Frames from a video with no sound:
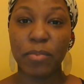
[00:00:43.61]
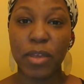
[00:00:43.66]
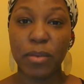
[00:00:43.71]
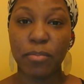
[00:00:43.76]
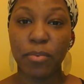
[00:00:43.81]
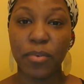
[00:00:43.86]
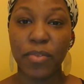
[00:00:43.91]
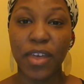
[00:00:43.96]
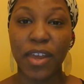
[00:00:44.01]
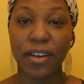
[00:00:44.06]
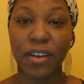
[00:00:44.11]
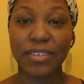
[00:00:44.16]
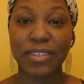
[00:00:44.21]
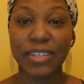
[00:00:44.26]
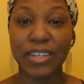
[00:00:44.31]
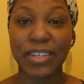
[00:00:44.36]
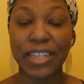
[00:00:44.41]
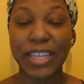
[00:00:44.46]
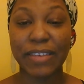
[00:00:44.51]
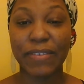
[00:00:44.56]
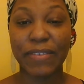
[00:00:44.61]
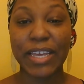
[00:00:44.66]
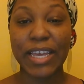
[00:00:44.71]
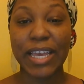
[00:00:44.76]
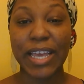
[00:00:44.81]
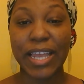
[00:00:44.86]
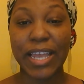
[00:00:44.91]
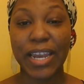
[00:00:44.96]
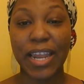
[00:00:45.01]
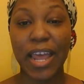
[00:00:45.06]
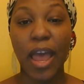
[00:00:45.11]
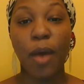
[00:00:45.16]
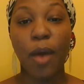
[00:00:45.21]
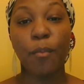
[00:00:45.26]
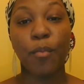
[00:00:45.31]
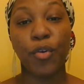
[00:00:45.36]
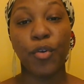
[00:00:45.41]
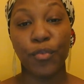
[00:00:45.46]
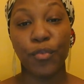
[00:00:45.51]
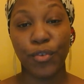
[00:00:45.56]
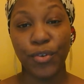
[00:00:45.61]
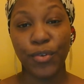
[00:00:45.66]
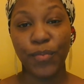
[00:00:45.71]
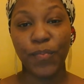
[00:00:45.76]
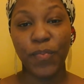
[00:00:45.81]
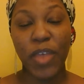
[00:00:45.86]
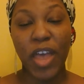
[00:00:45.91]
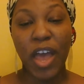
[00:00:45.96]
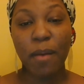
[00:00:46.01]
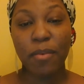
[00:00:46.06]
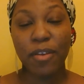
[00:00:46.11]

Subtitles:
people that are still living in Peru.